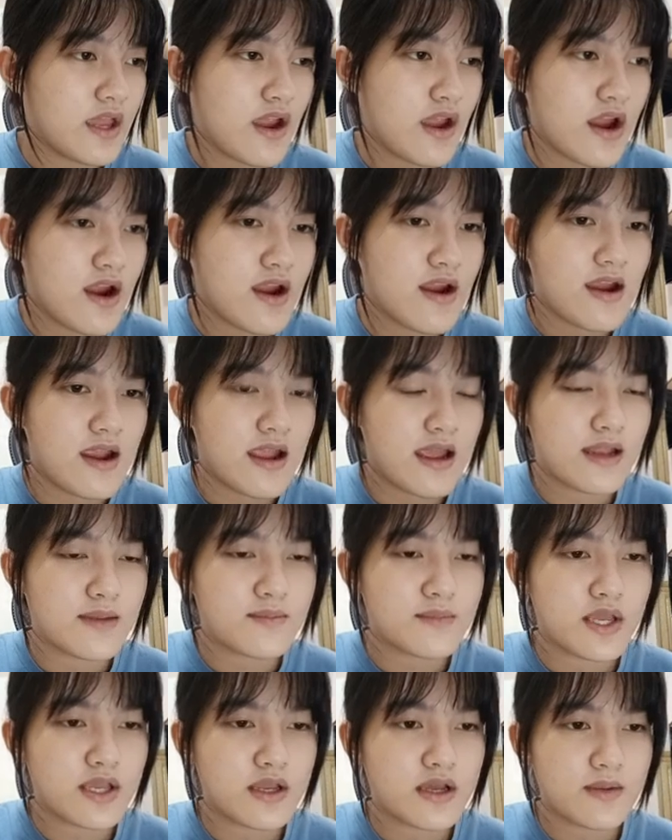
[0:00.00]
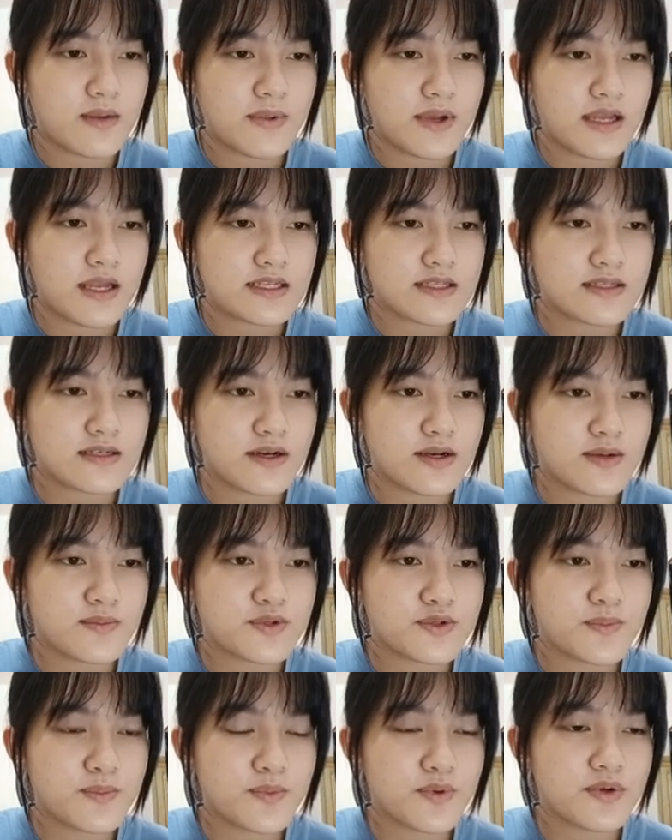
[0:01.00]
hair and makeup had
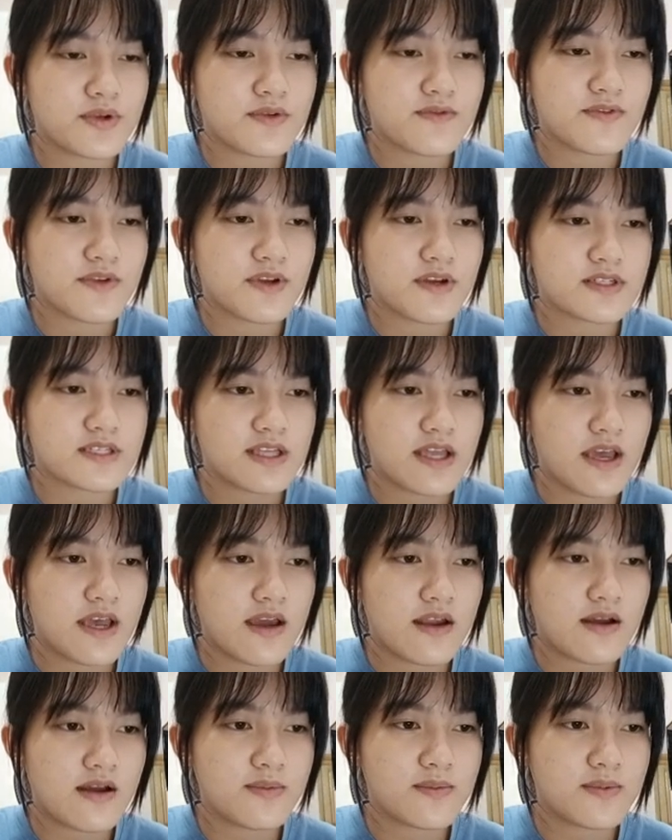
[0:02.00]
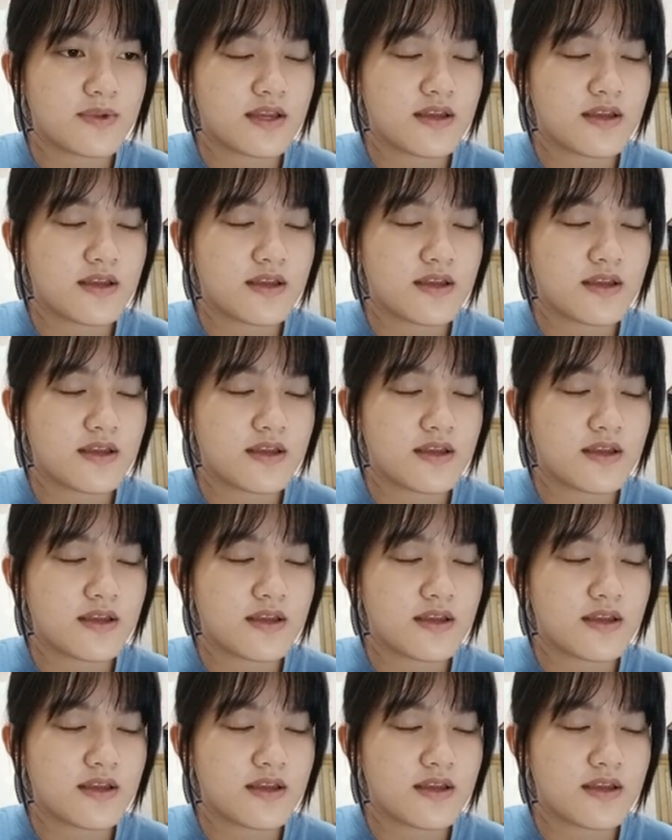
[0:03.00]
time to put Via's hair up